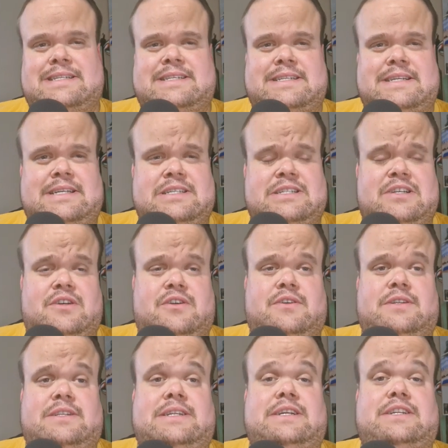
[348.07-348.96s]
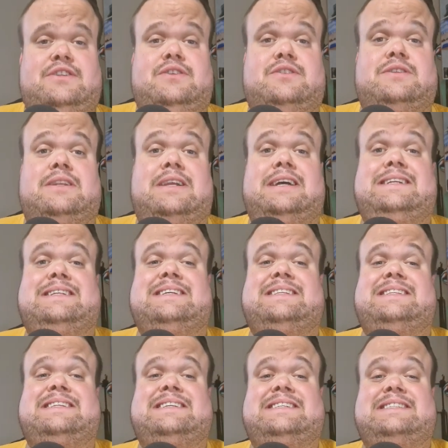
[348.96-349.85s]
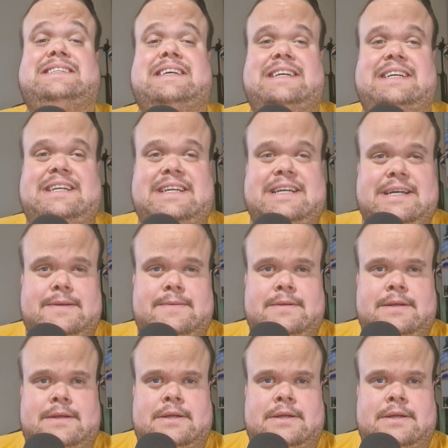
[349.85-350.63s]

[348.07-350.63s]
season continues later this year